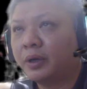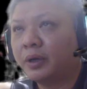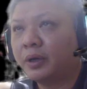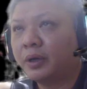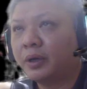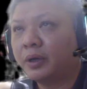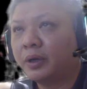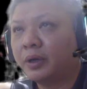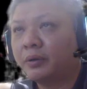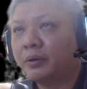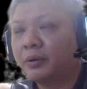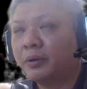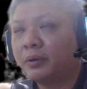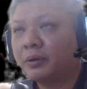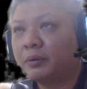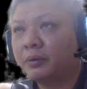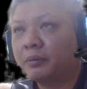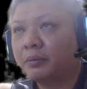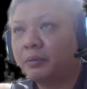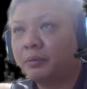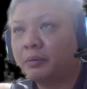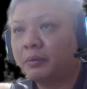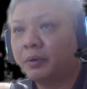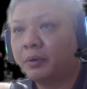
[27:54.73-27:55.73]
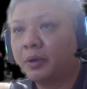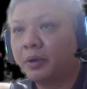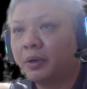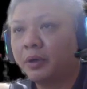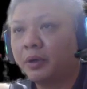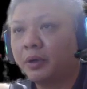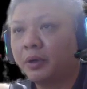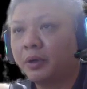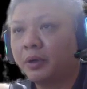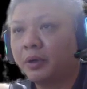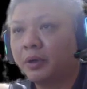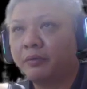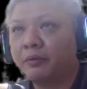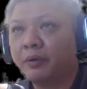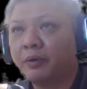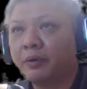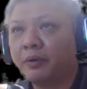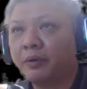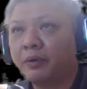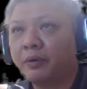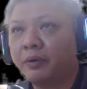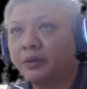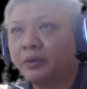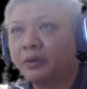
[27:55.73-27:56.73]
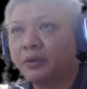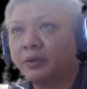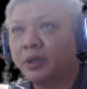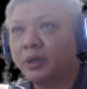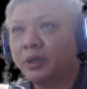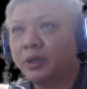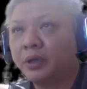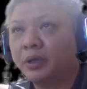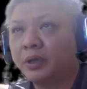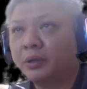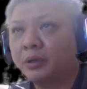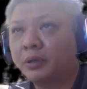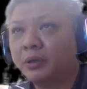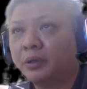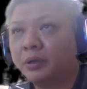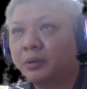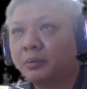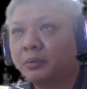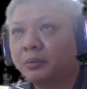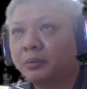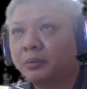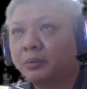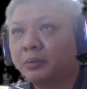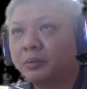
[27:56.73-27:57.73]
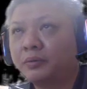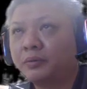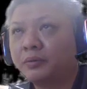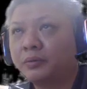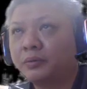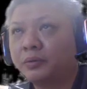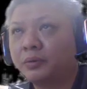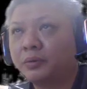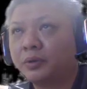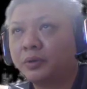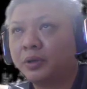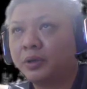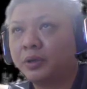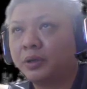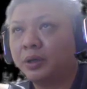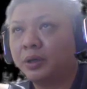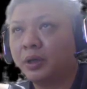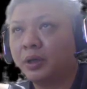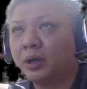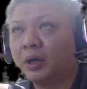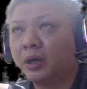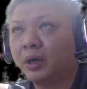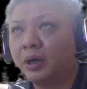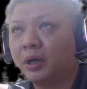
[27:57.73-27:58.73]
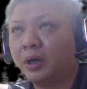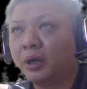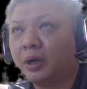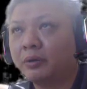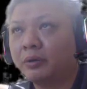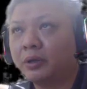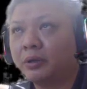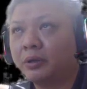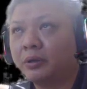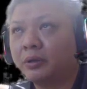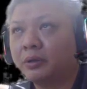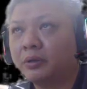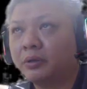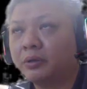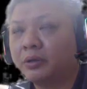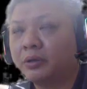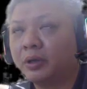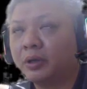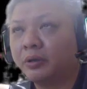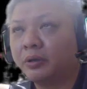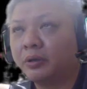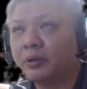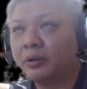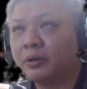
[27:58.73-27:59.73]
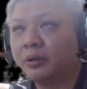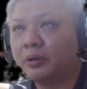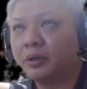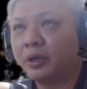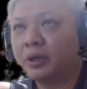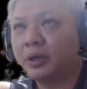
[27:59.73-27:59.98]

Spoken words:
5, a very versatile move to allow the red chariot